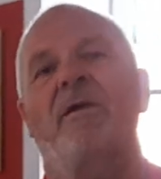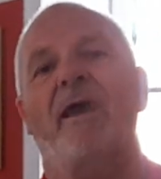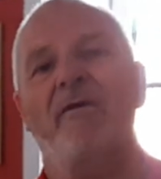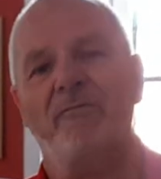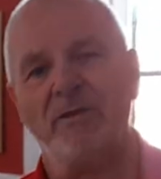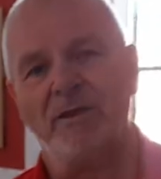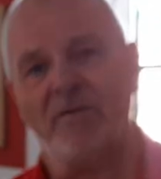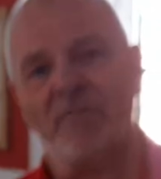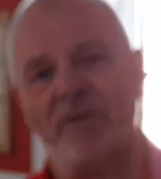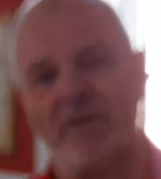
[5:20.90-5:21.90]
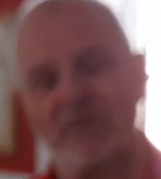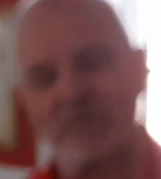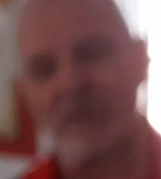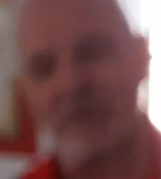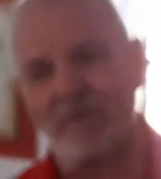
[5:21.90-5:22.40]
Every year we can
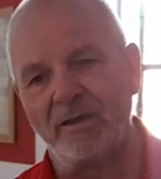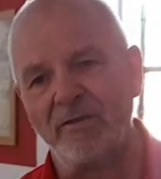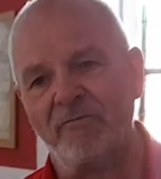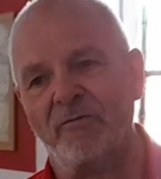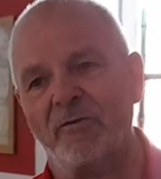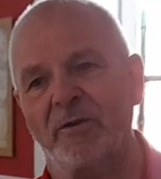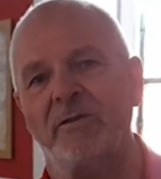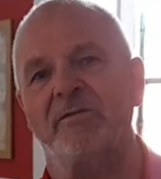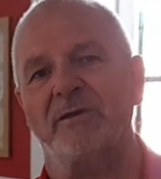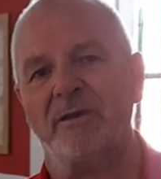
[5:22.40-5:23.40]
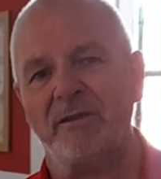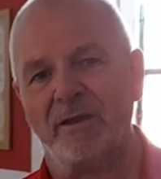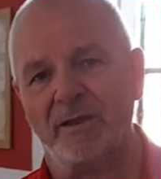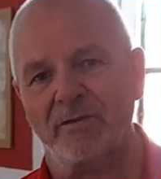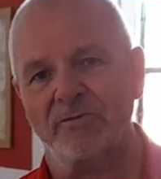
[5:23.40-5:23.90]
extract the heat from it to heat the
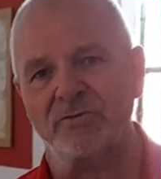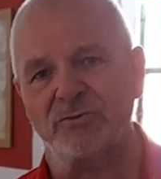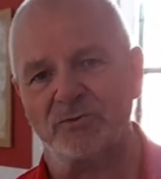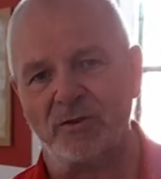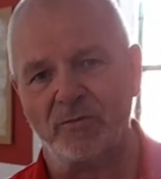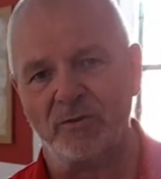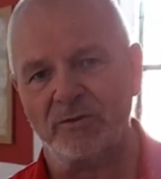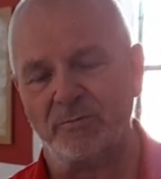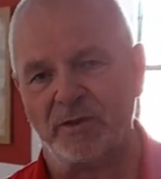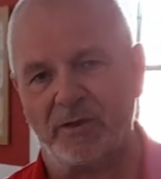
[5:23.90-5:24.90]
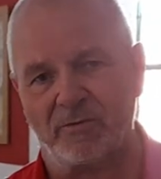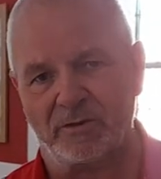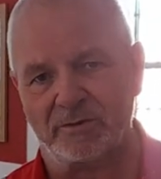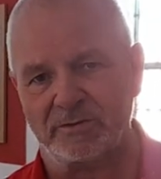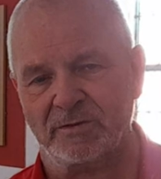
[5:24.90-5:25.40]
houses during the winter
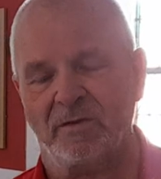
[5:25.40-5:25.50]
periods